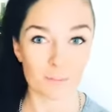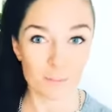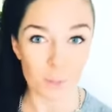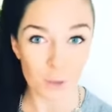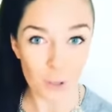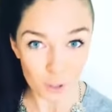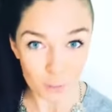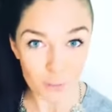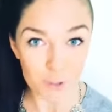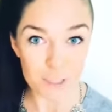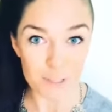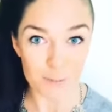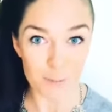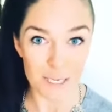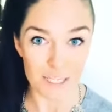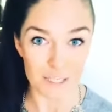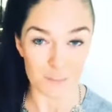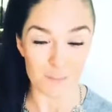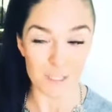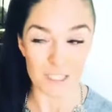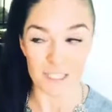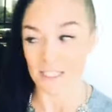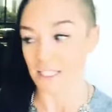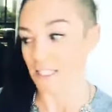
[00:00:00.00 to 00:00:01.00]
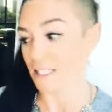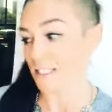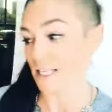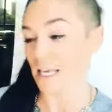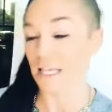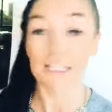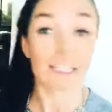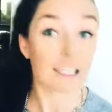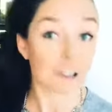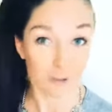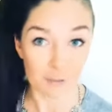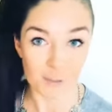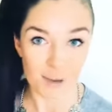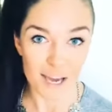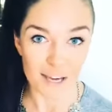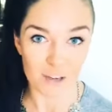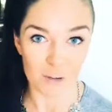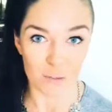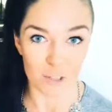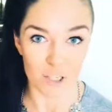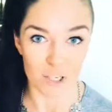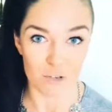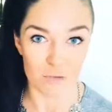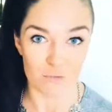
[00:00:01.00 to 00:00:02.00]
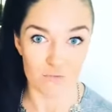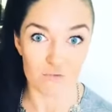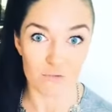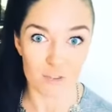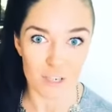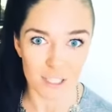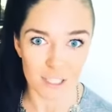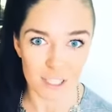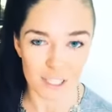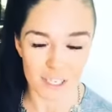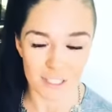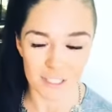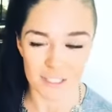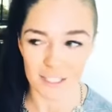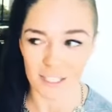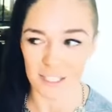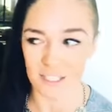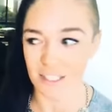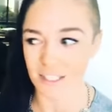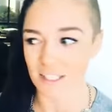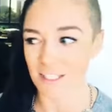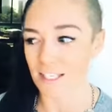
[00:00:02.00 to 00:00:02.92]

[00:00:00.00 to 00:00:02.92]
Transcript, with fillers: purpose based business and give back, which is really exciting.